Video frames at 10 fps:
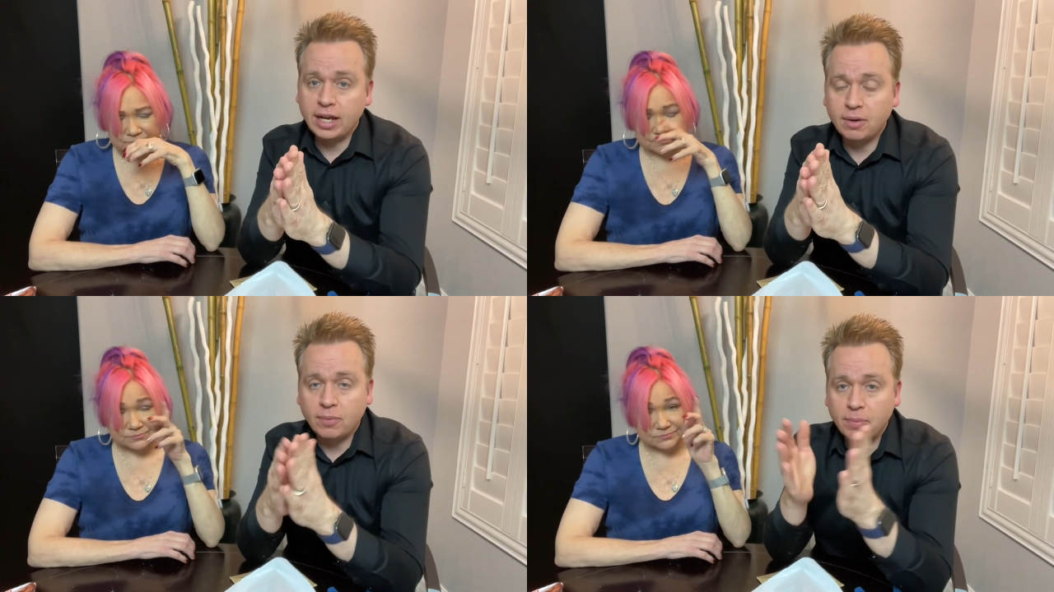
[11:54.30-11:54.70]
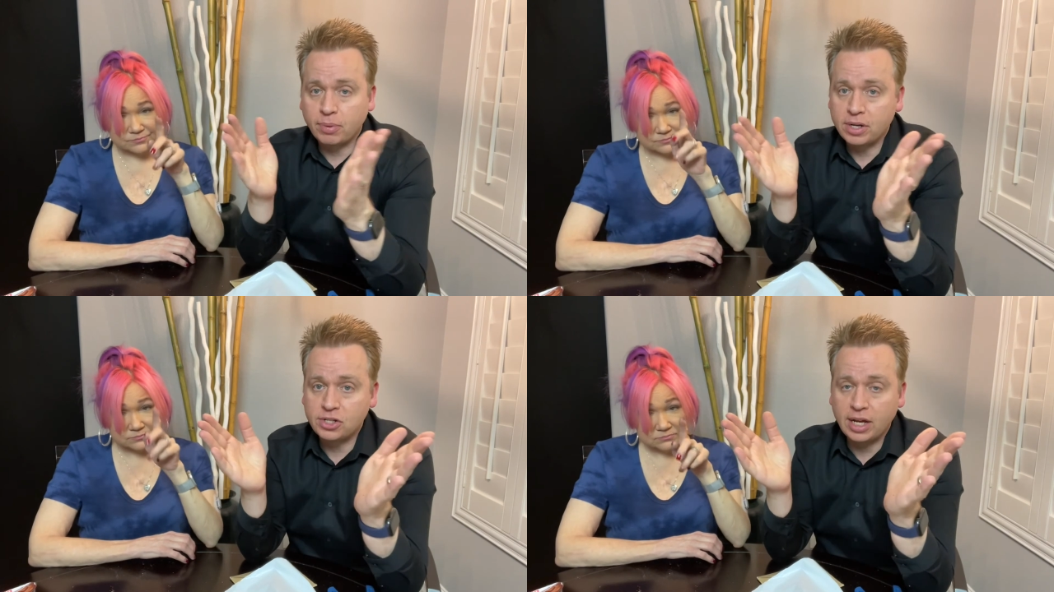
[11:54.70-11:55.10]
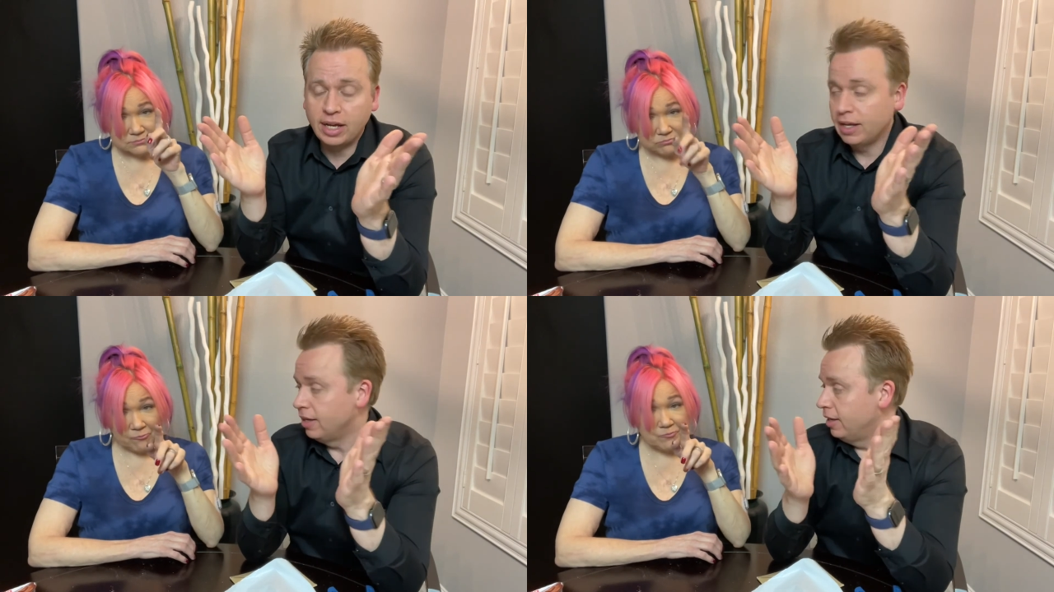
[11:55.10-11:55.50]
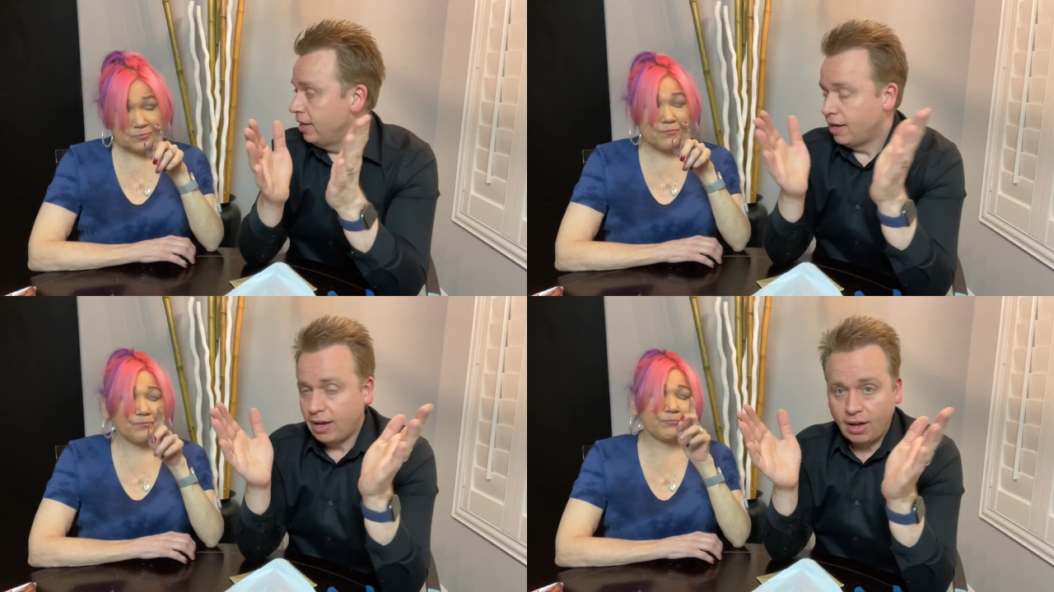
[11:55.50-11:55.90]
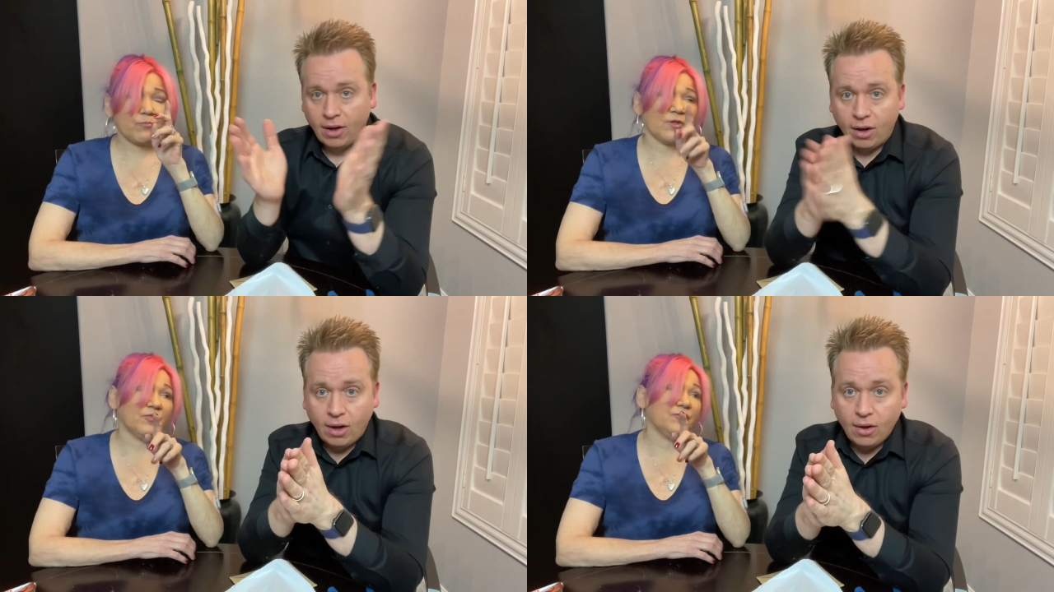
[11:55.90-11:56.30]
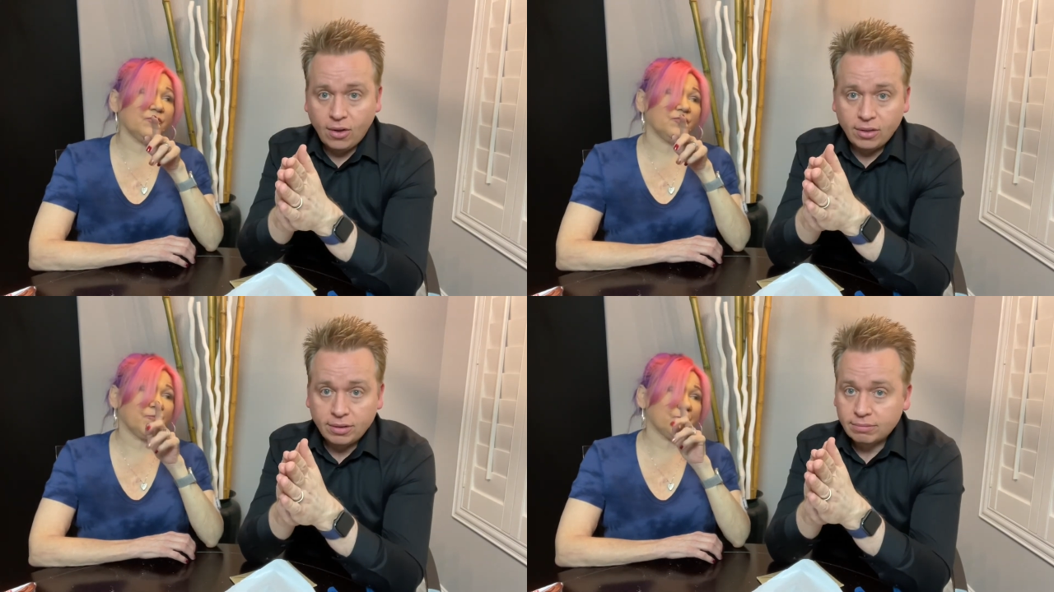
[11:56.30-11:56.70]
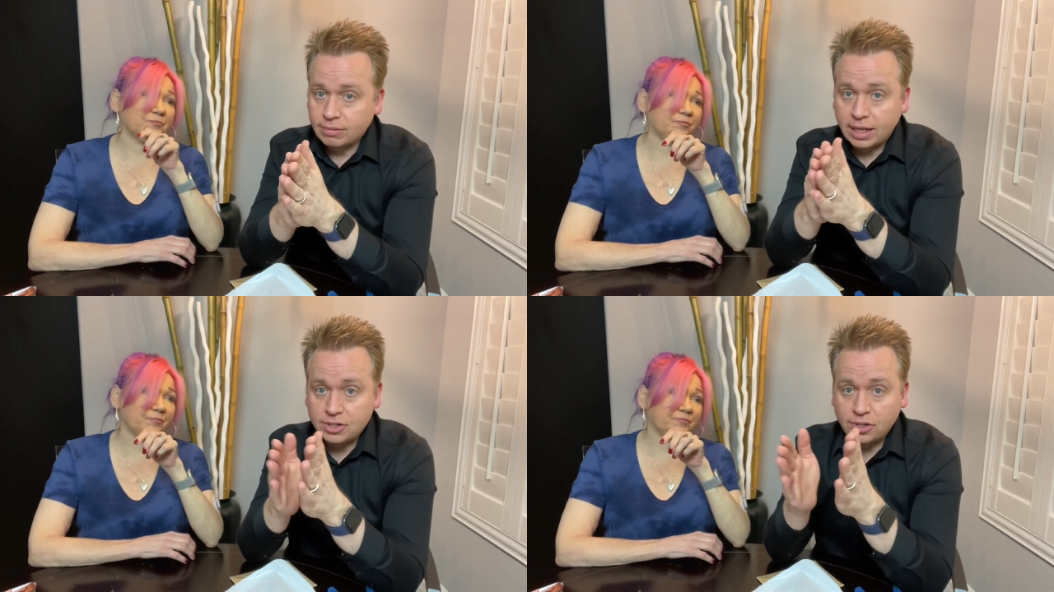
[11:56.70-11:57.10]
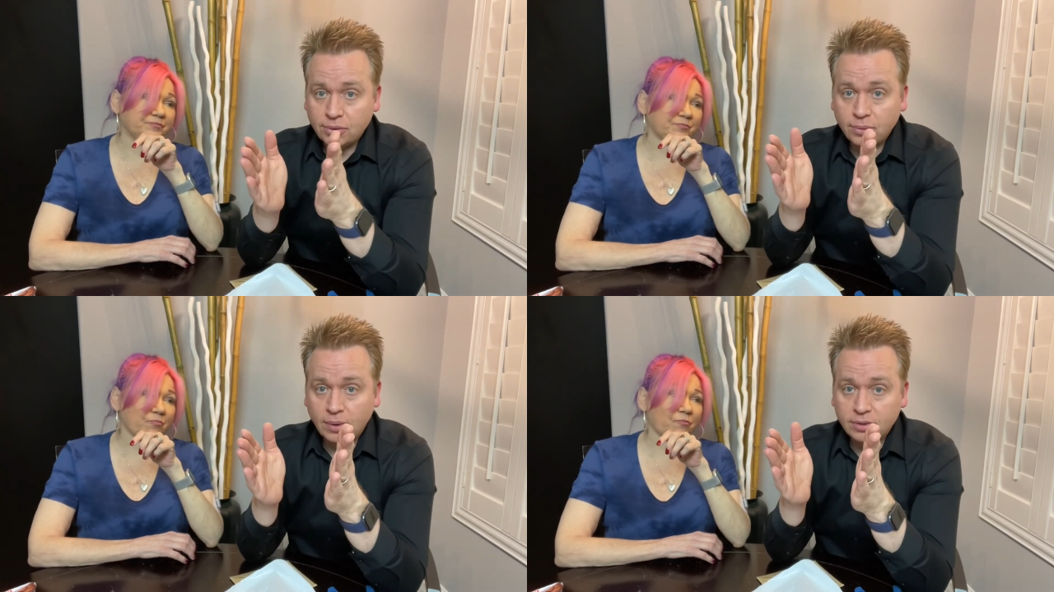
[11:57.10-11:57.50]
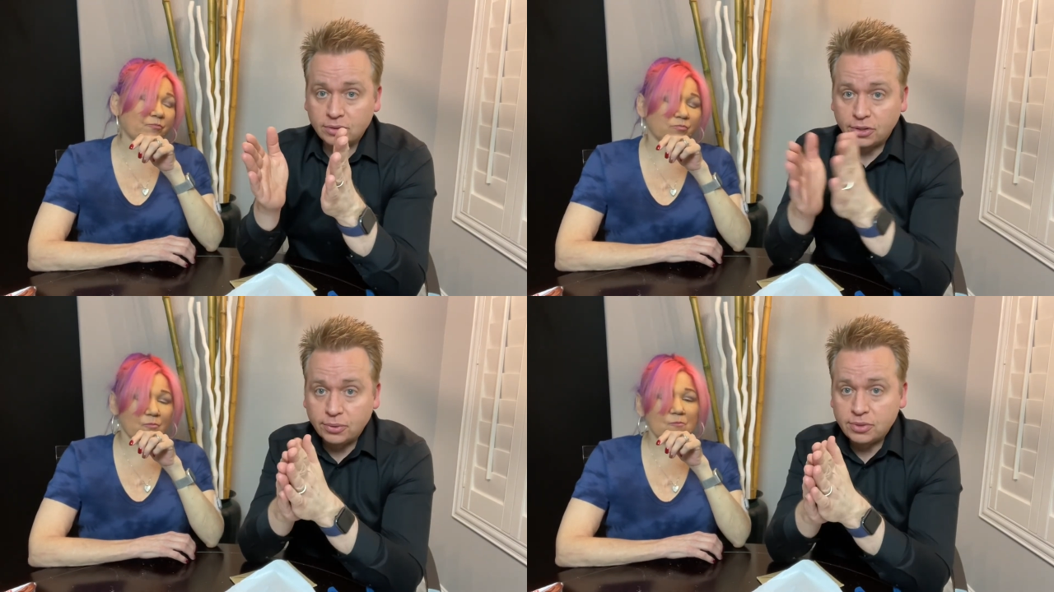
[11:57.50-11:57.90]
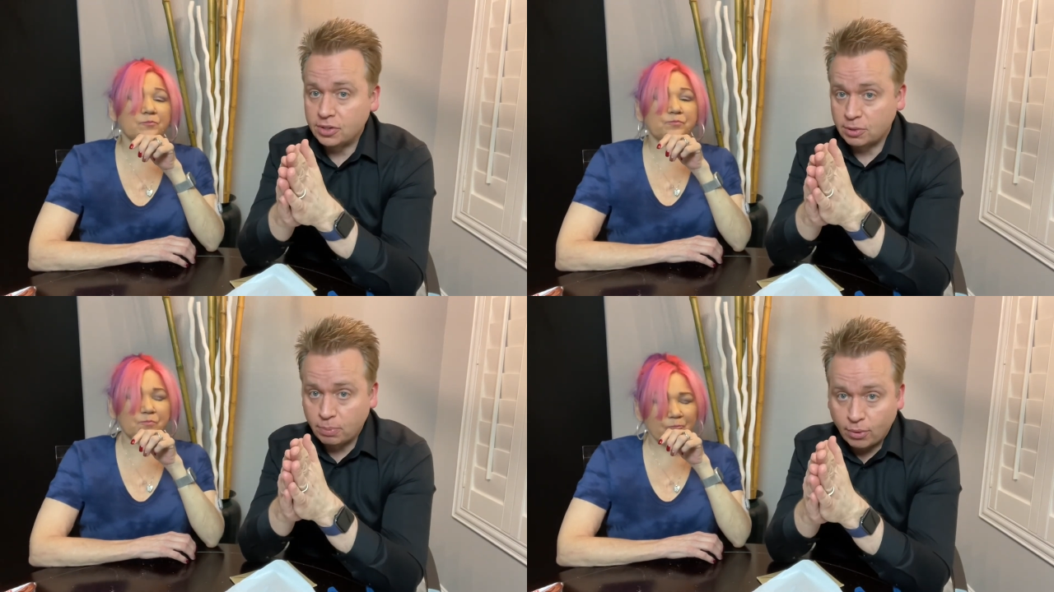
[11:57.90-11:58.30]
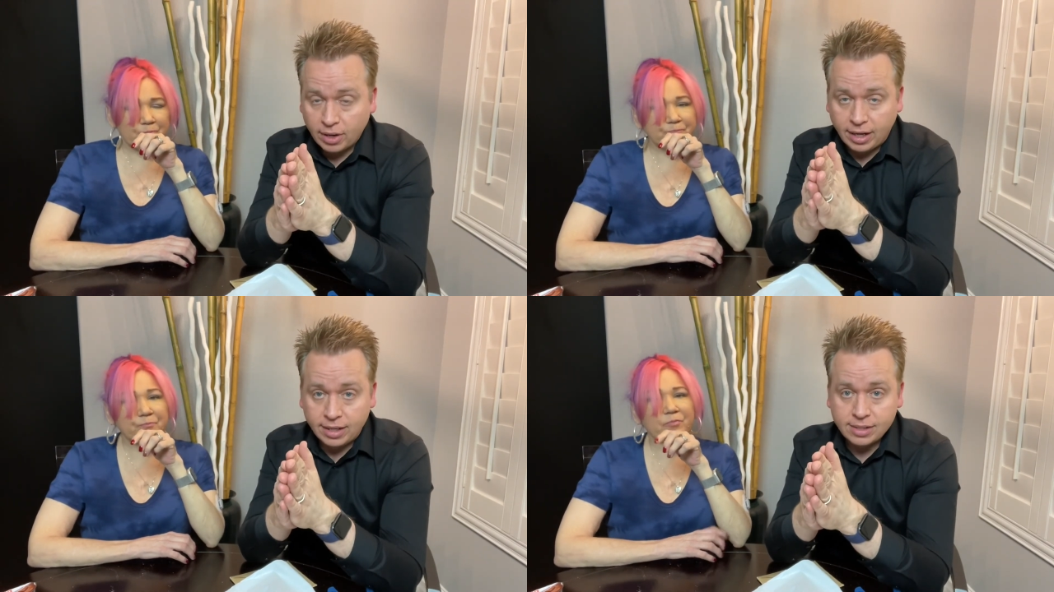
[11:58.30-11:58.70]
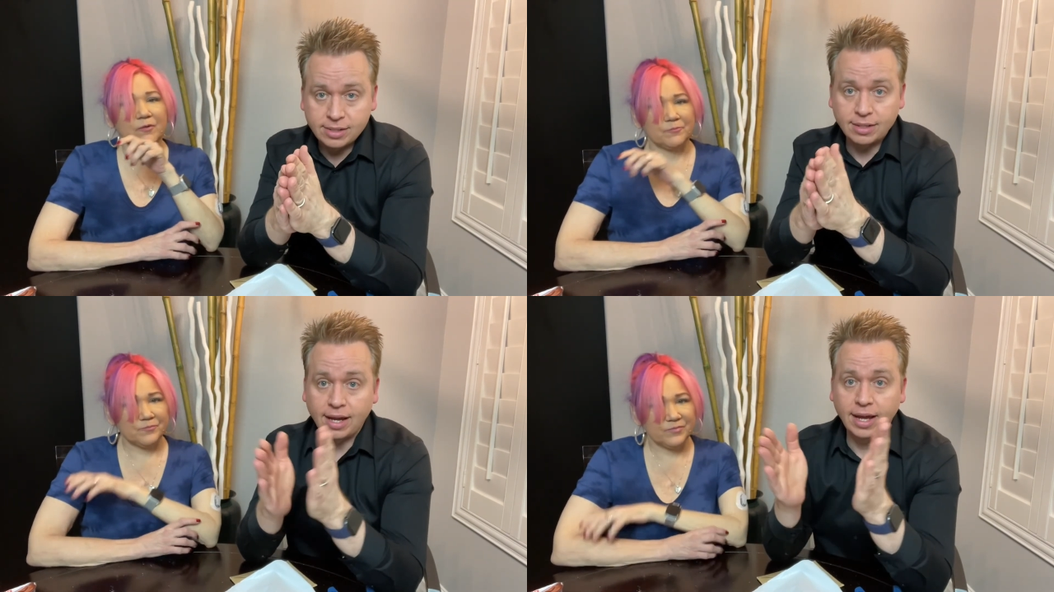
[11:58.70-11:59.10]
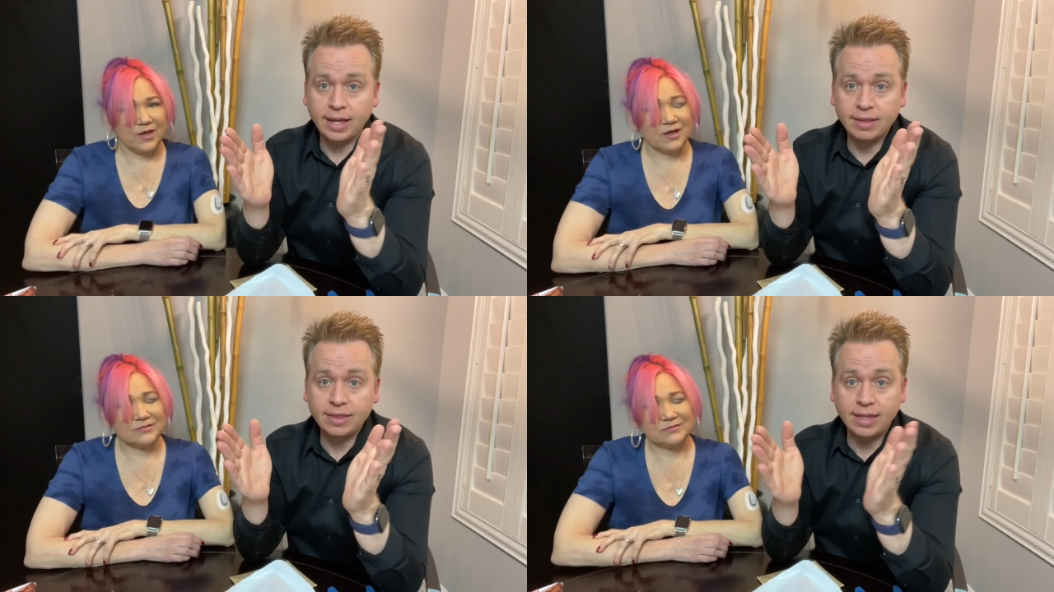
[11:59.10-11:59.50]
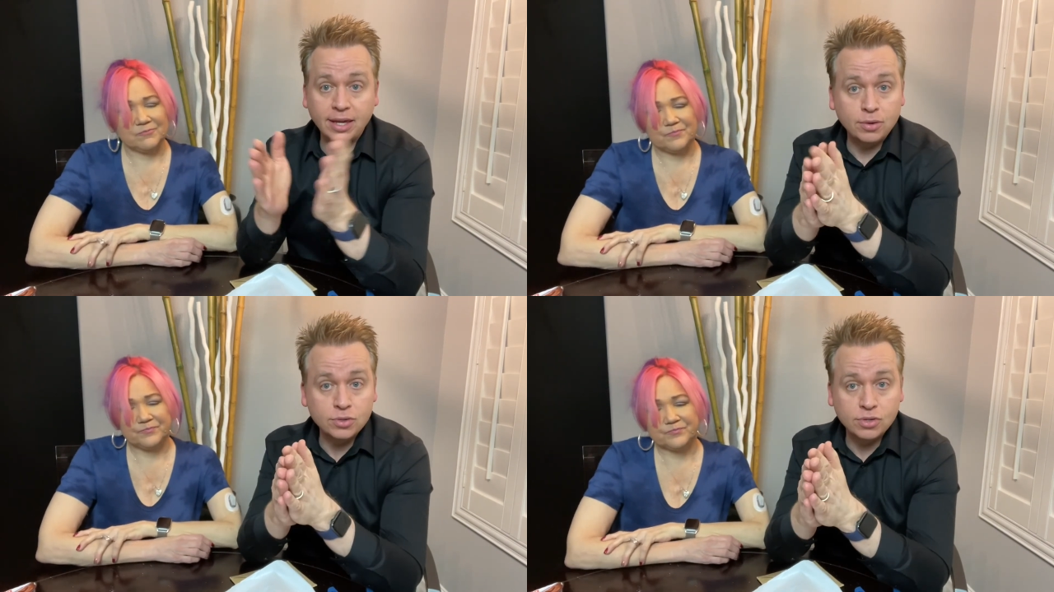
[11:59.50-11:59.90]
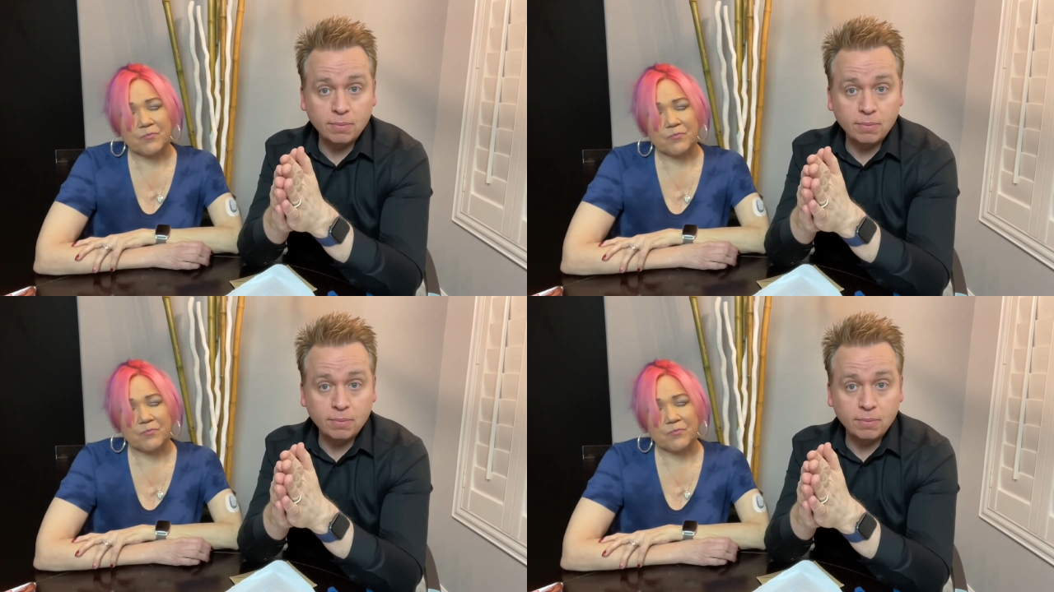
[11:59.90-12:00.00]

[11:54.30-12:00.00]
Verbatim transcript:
Speaker 1: it. We appreciate all that you do to support us and yes. thank you so